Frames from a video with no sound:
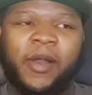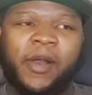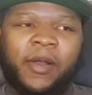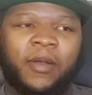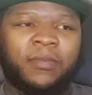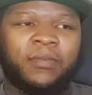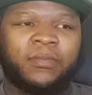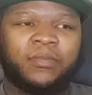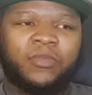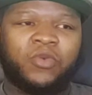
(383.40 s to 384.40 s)

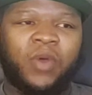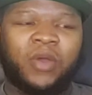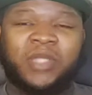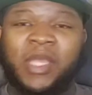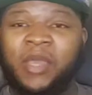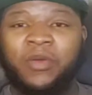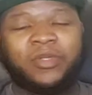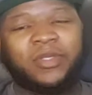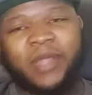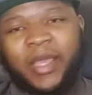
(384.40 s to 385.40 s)
Um, who else? The
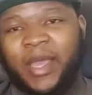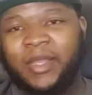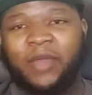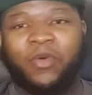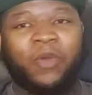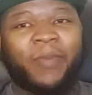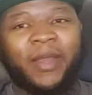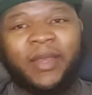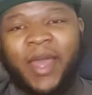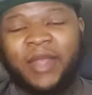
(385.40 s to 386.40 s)
Eagles, they got their
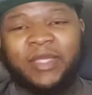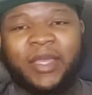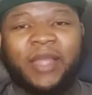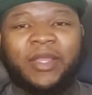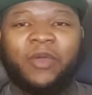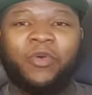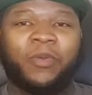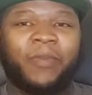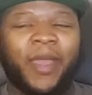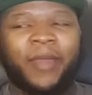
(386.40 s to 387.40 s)
quarterback. Dallas, they got their
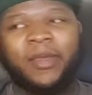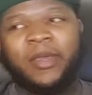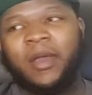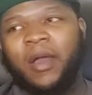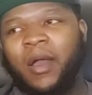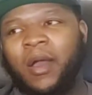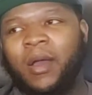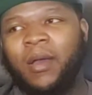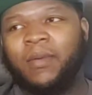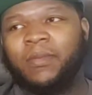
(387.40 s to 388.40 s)
quarterback.
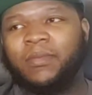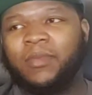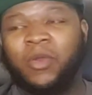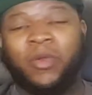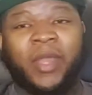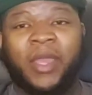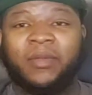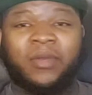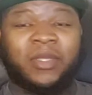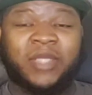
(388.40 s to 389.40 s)
Um, you know, in
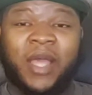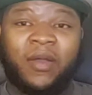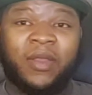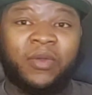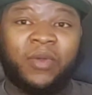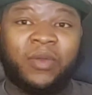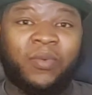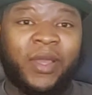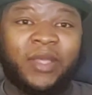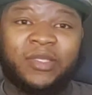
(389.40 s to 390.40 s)
the, the South, you know, in
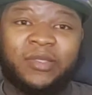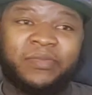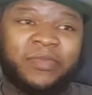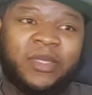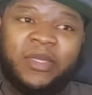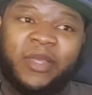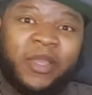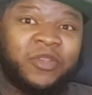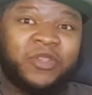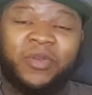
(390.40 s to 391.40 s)
the West,
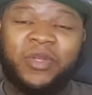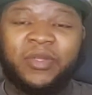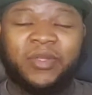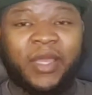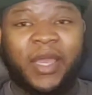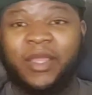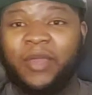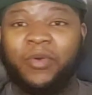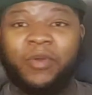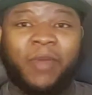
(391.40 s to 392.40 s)
Arizona, they got
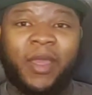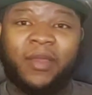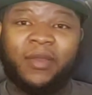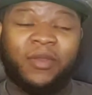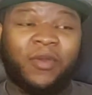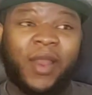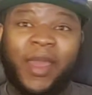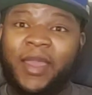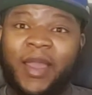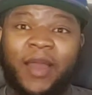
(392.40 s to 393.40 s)
their quarterback. You know, I
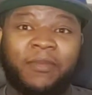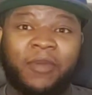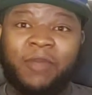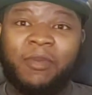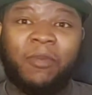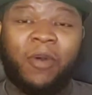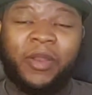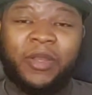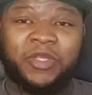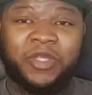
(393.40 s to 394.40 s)
like Kyler Murray. He's been
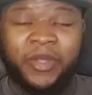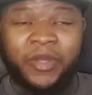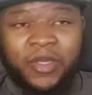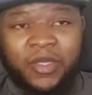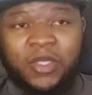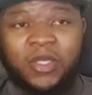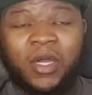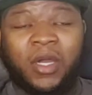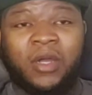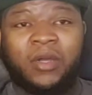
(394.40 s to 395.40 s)
balling this year.
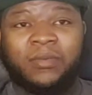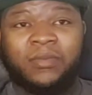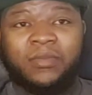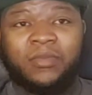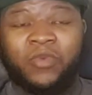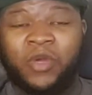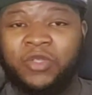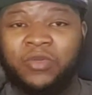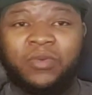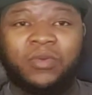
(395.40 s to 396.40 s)
Um,
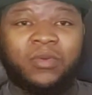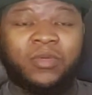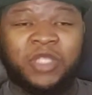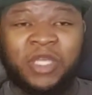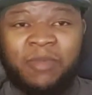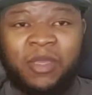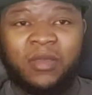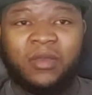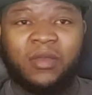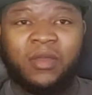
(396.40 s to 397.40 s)
Russell,
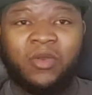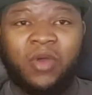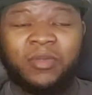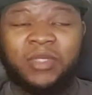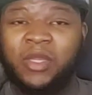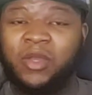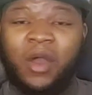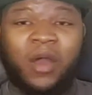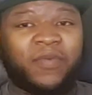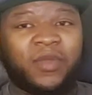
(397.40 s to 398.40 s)
Jimmy, you know what I'm saying, and
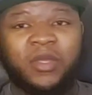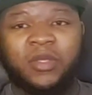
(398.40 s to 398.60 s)
Goff.